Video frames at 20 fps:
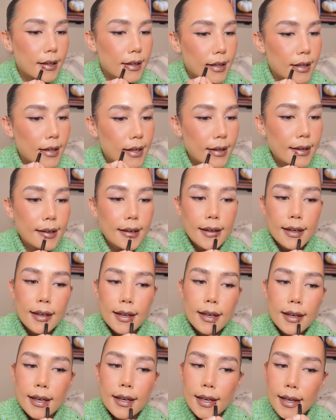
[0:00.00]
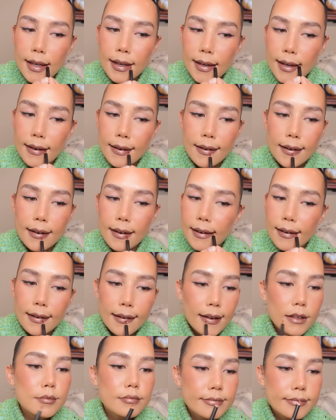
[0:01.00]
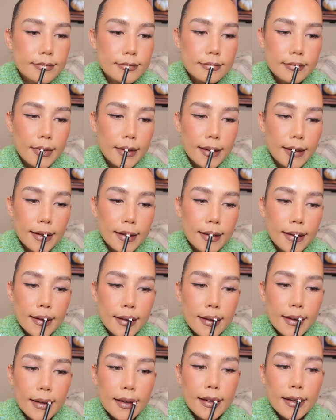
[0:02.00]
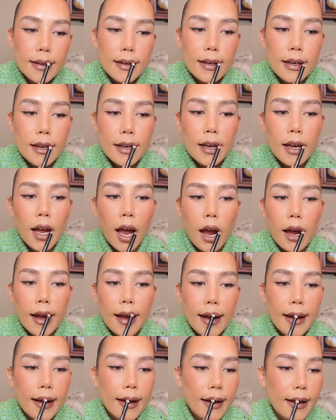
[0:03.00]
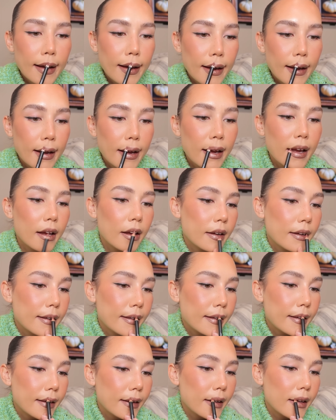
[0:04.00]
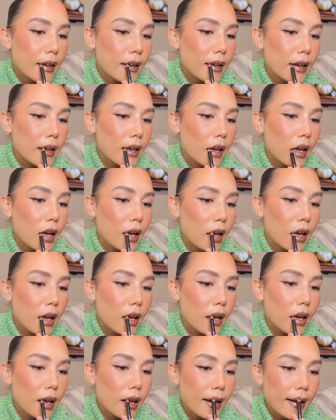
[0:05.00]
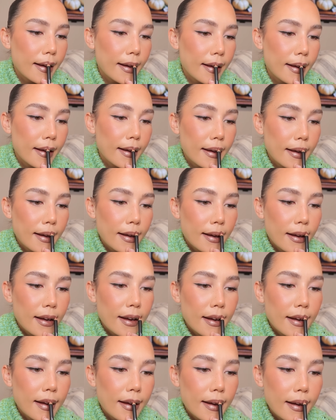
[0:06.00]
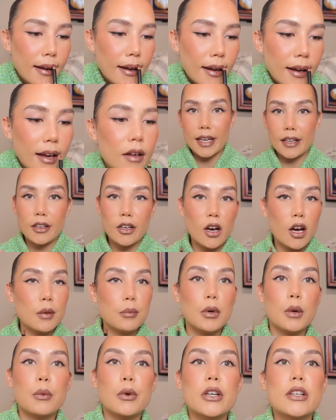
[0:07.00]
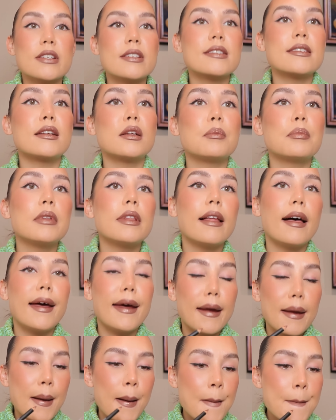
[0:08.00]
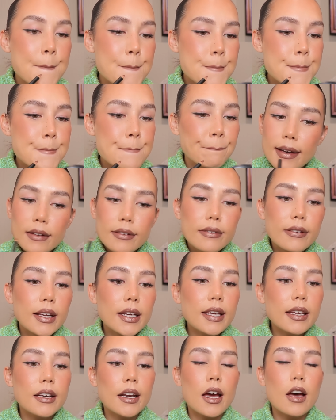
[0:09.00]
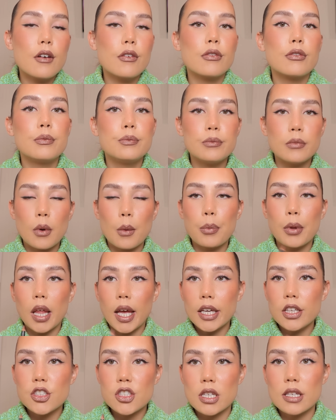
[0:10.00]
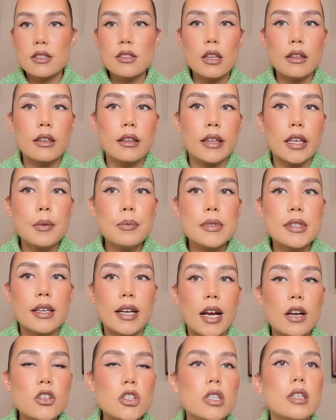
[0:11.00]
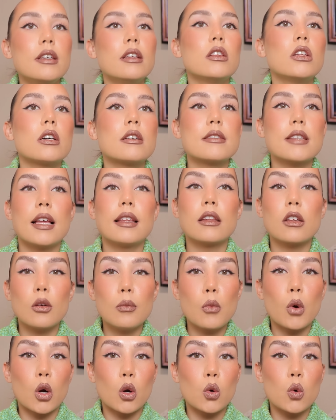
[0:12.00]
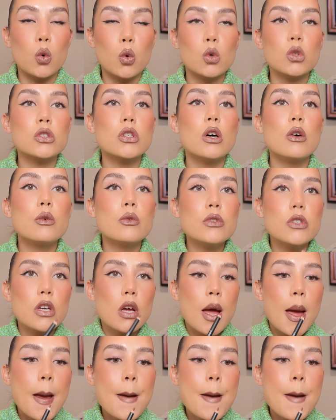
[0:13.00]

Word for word: B's one forty-seven. I think this will be perfect with this. So I don't know what lip combo we're gonna land on, but we're just gonna play. Funny enough, applying Chintz on the lips, it actually looks a little more cool toned